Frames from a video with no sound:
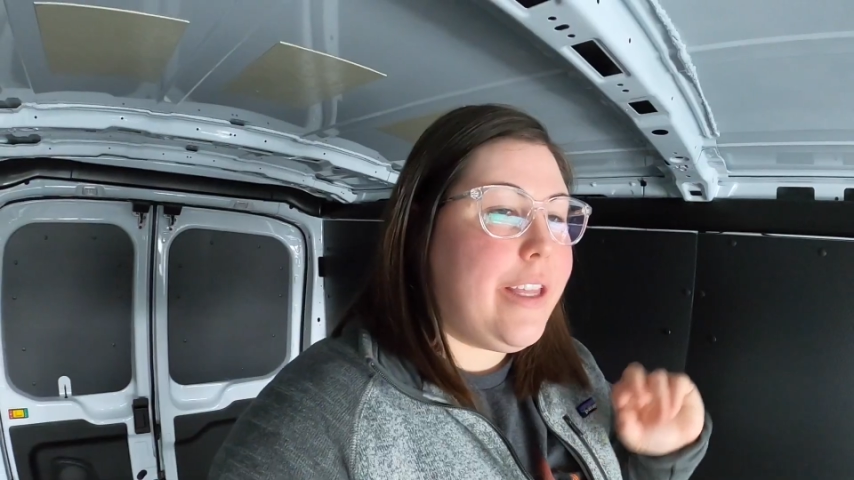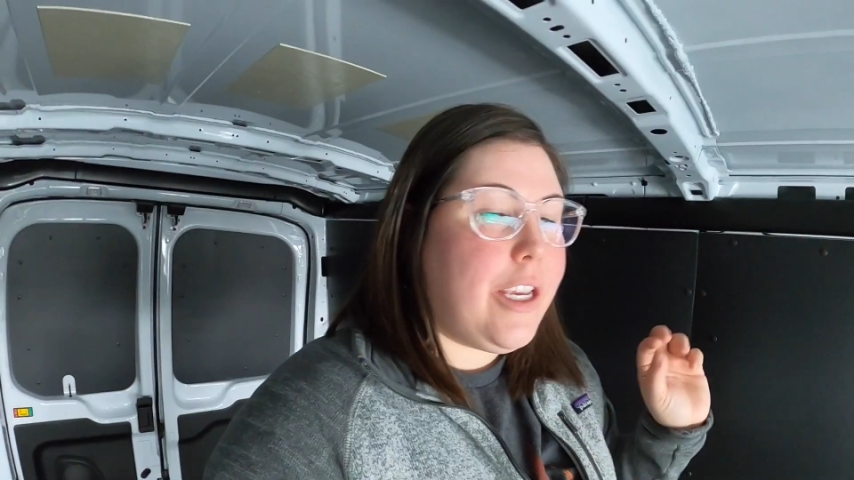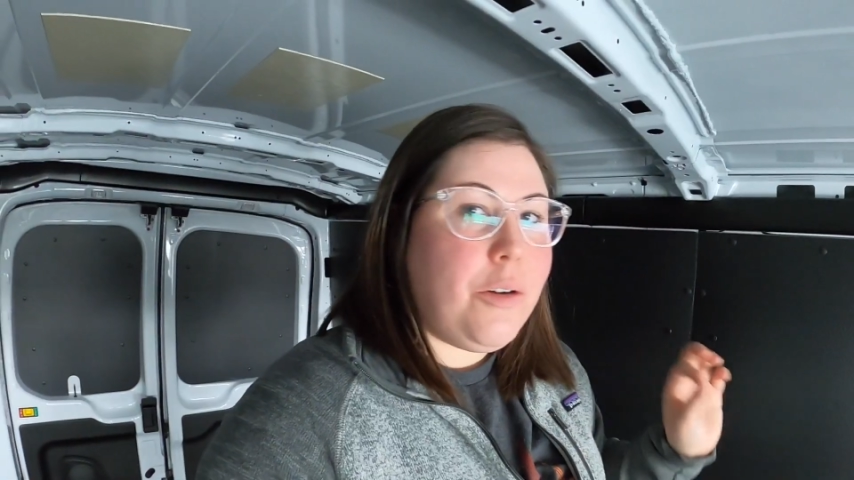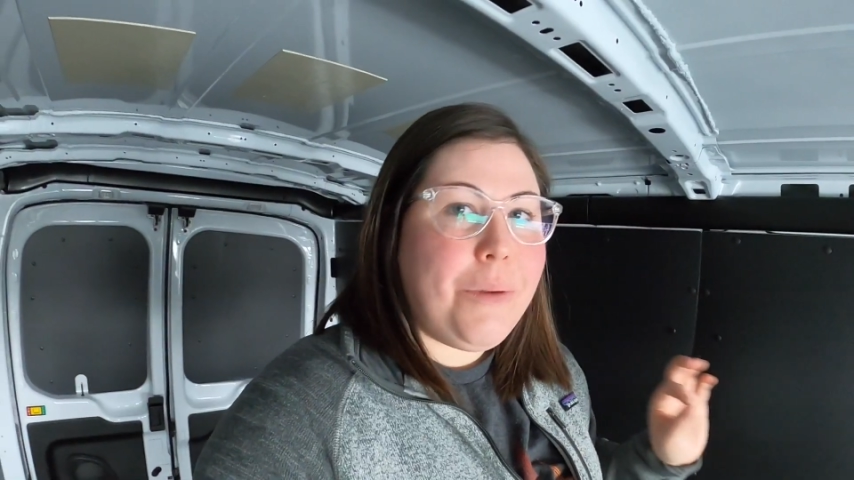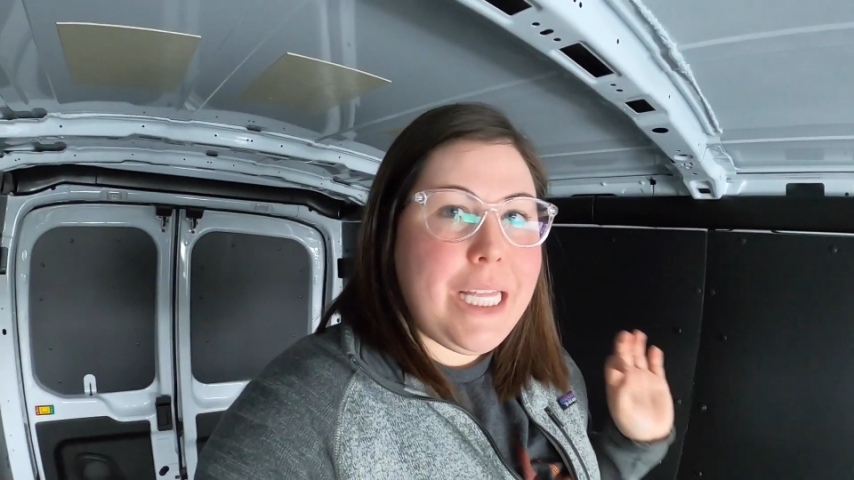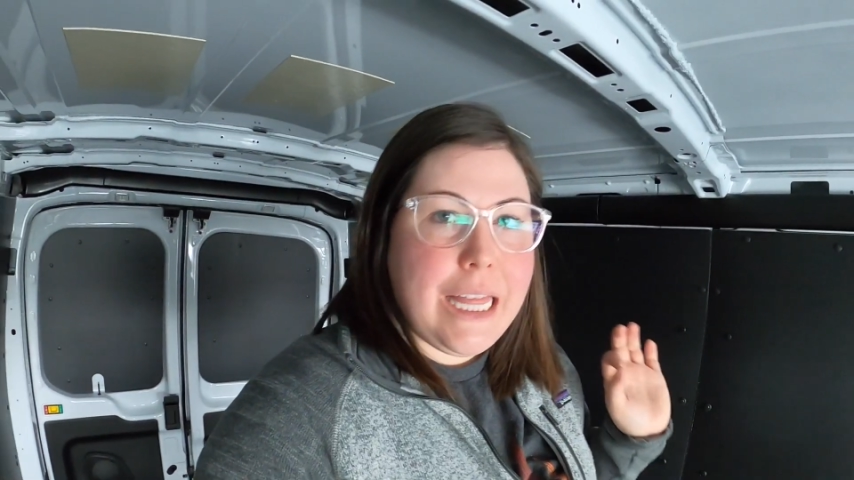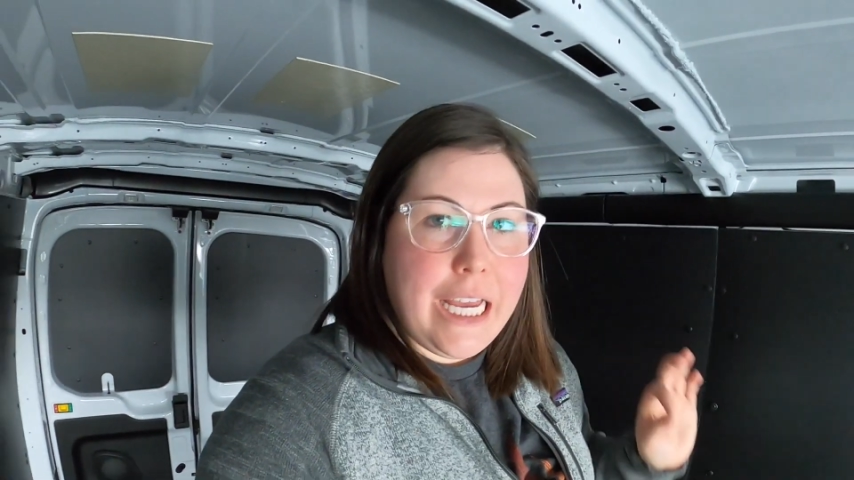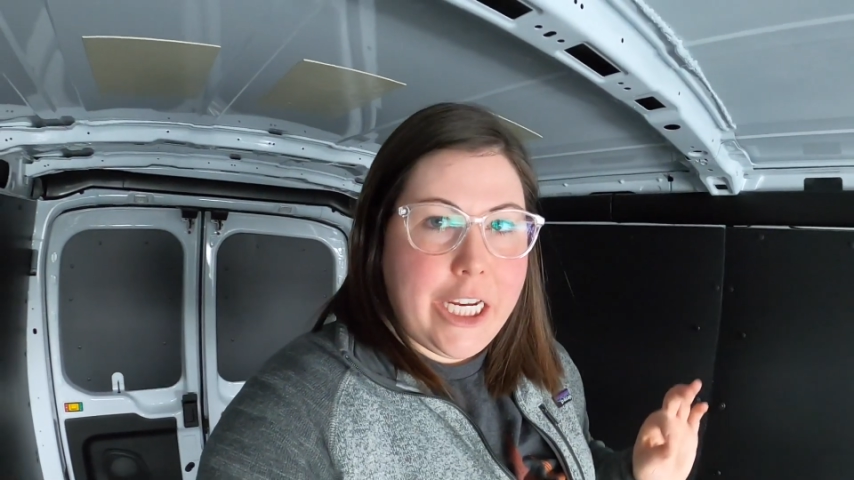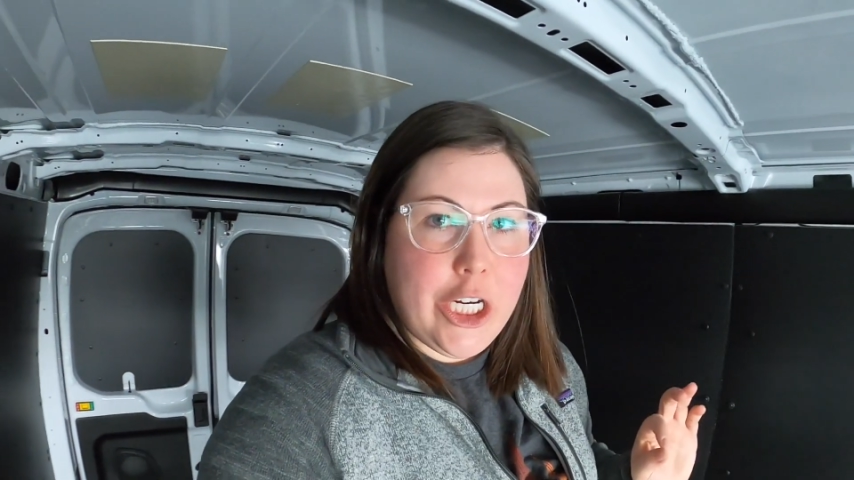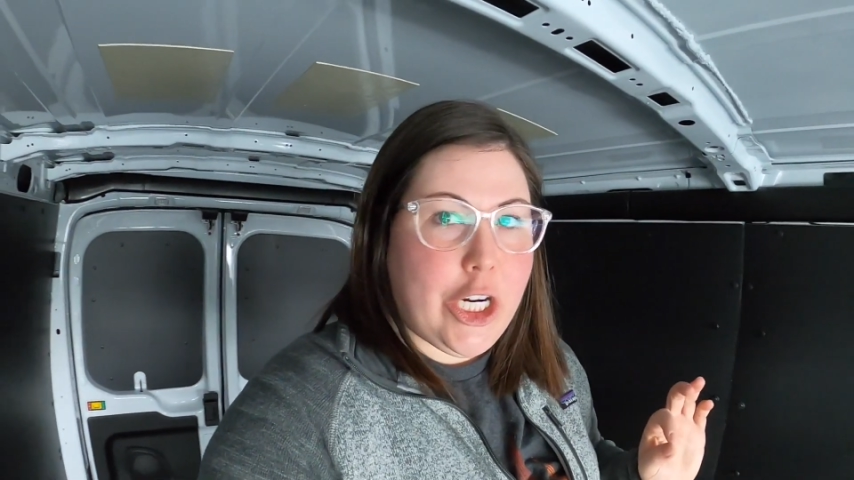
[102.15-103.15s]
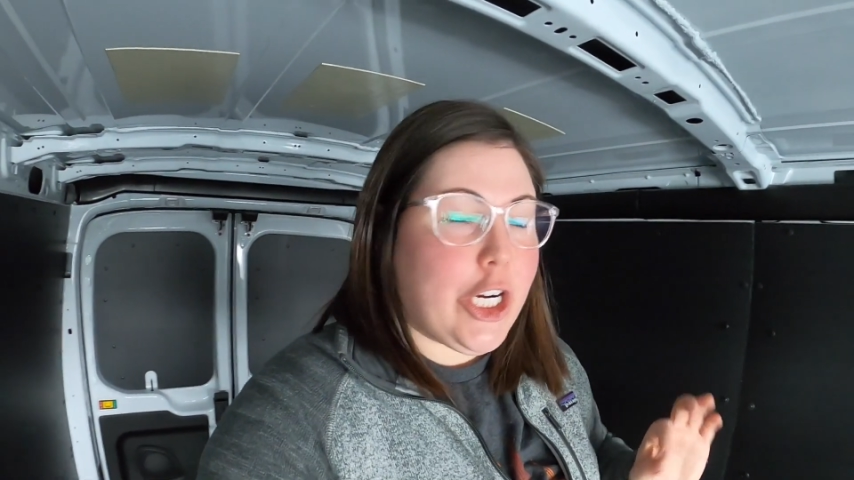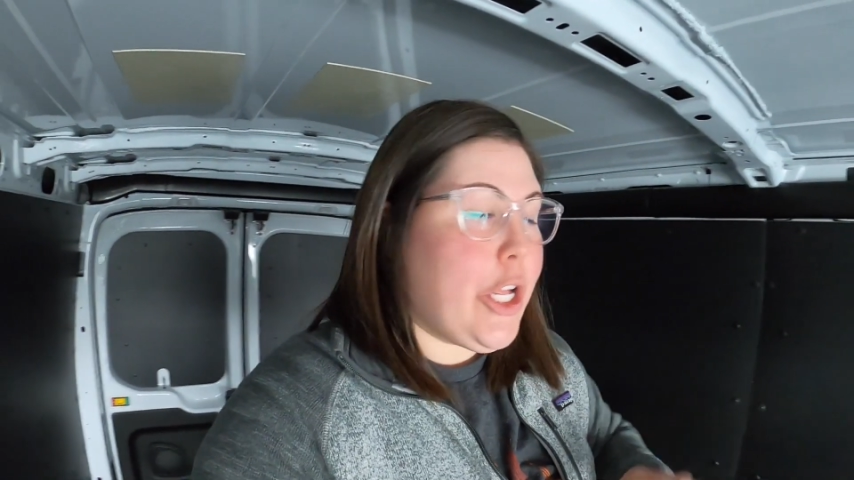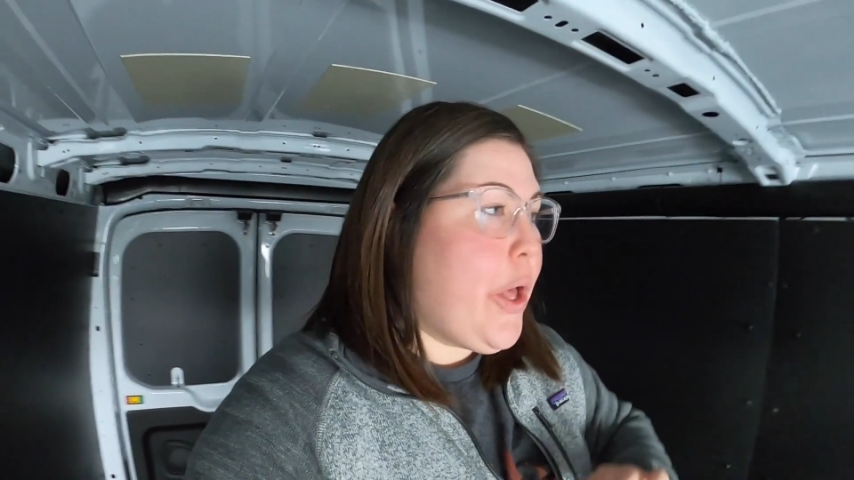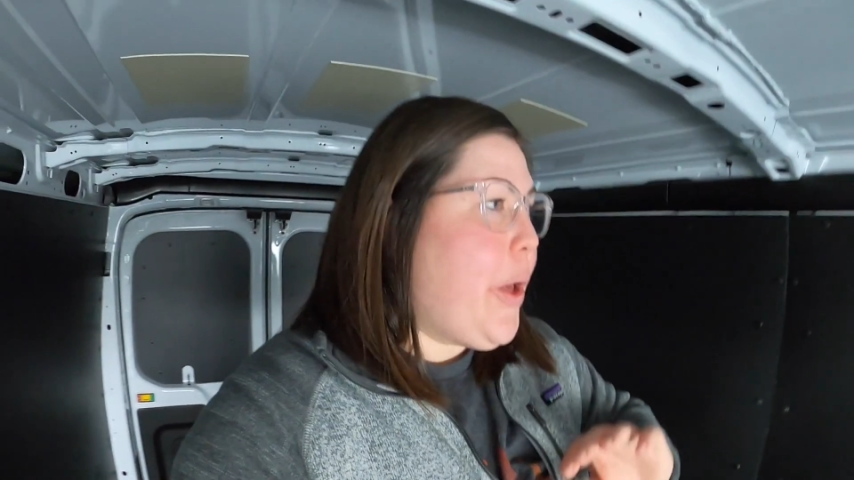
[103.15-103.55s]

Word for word: I think it'll be lighter